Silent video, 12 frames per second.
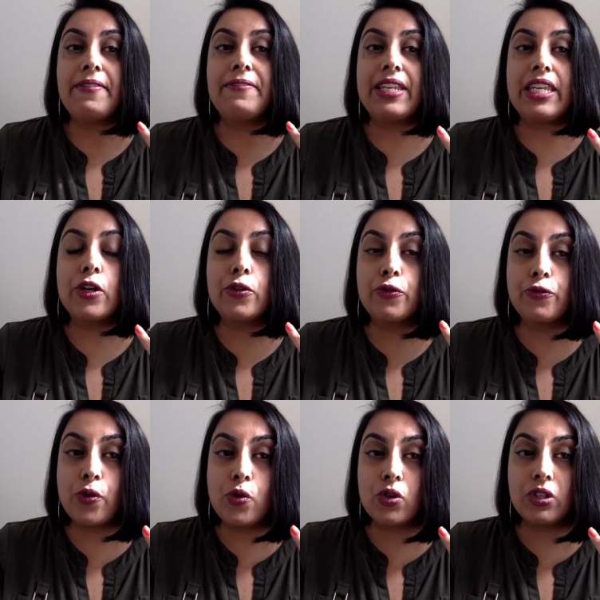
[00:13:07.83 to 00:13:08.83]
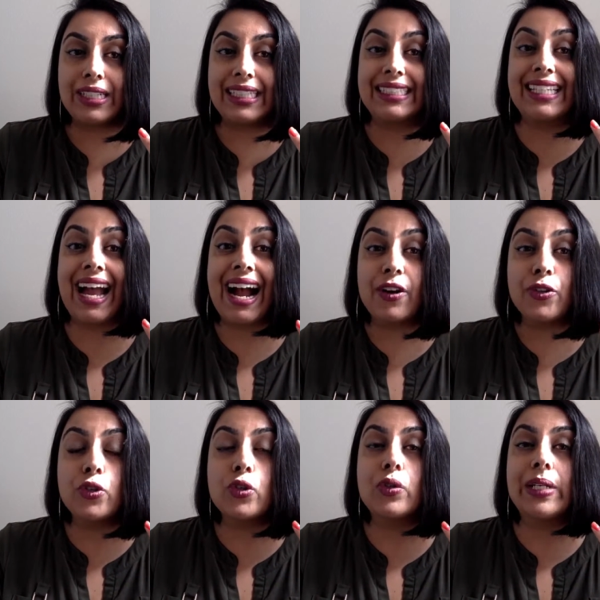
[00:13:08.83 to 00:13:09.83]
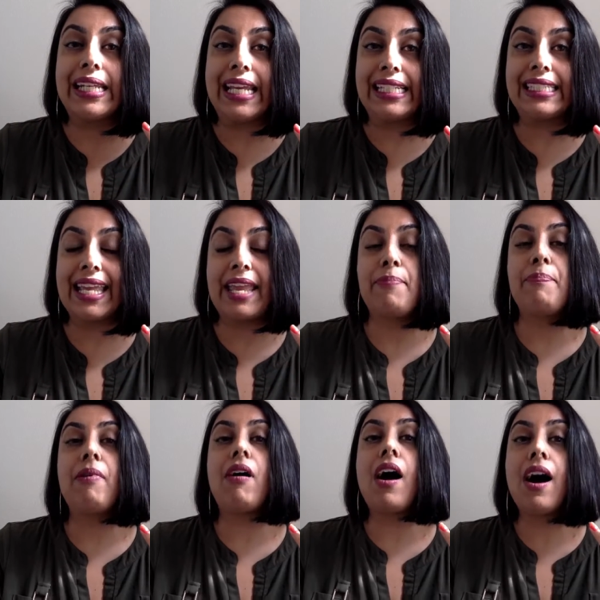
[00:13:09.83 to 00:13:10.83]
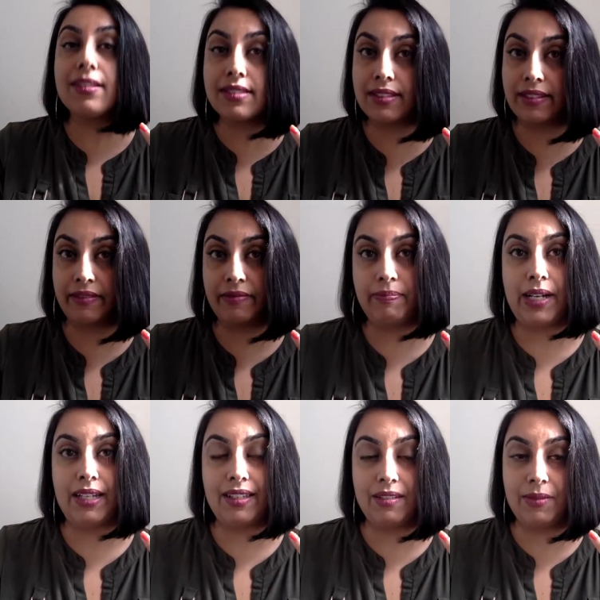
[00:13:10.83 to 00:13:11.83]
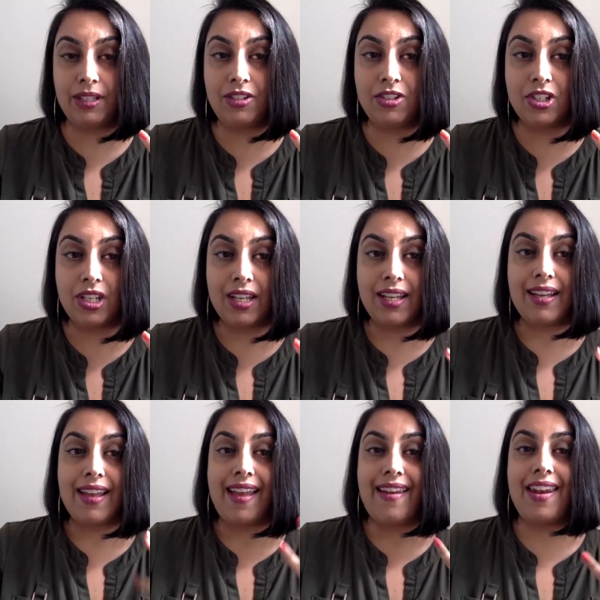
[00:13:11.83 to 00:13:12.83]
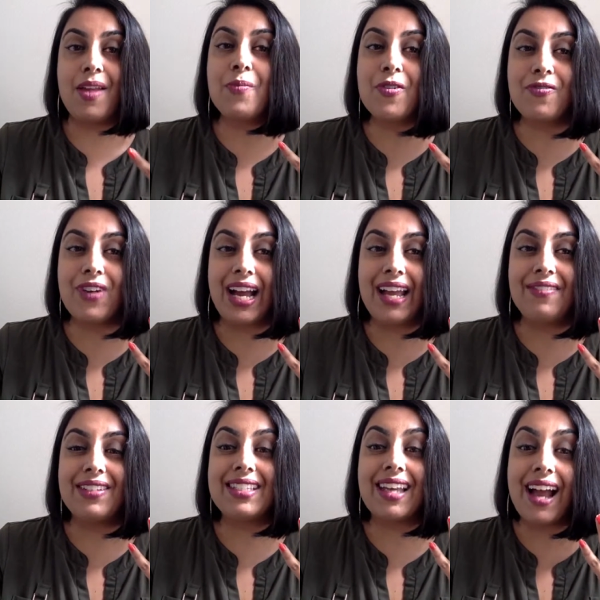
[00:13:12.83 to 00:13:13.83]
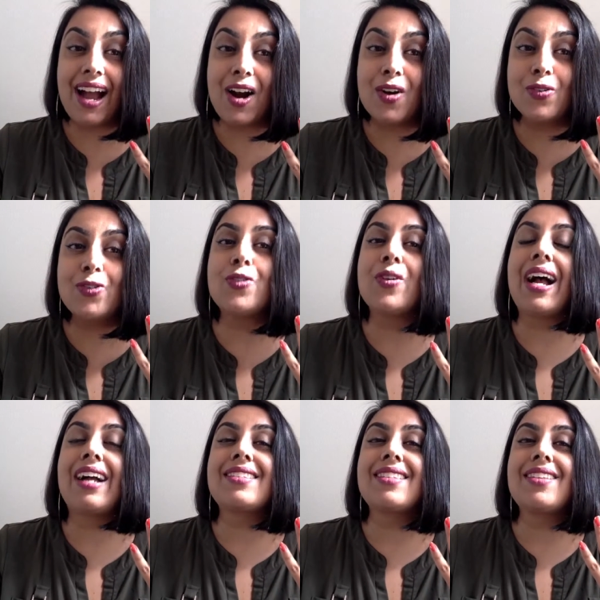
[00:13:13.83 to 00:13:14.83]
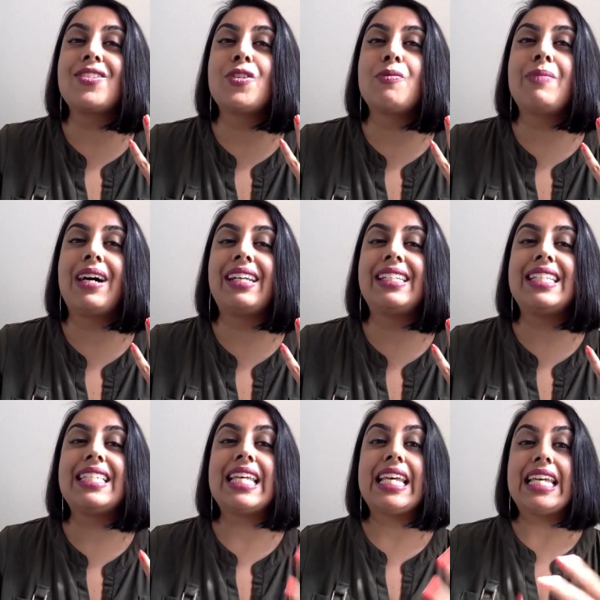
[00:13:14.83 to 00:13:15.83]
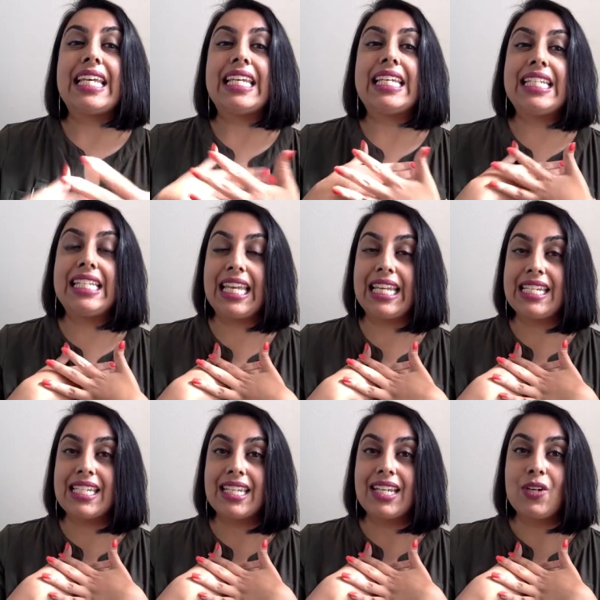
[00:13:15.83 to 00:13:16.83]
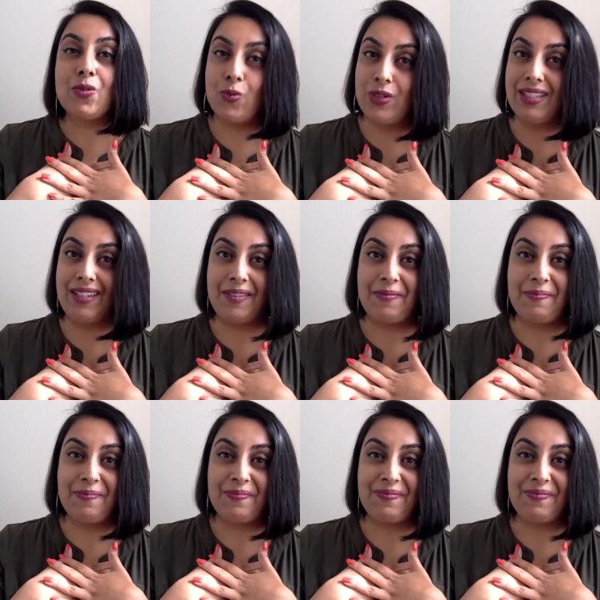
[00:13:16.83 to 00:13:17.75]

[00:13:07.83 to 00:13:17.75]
Video 4 is how to create a positive body image. And number 5 is how to access your body's innate wisdom.